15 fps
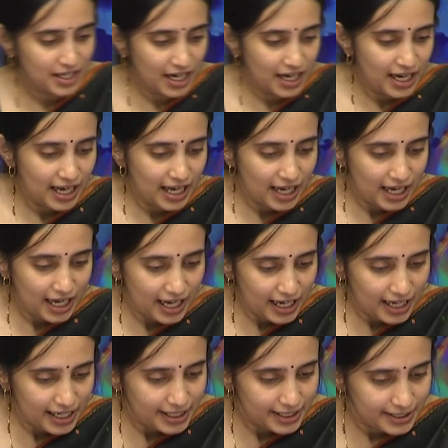
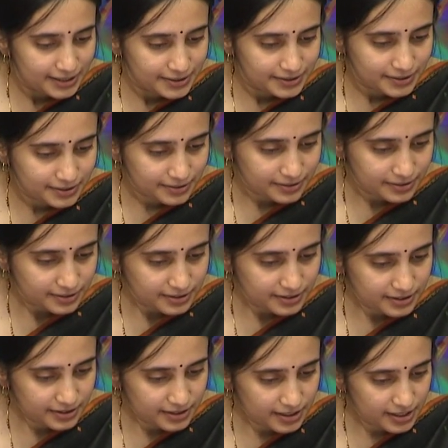[no speech]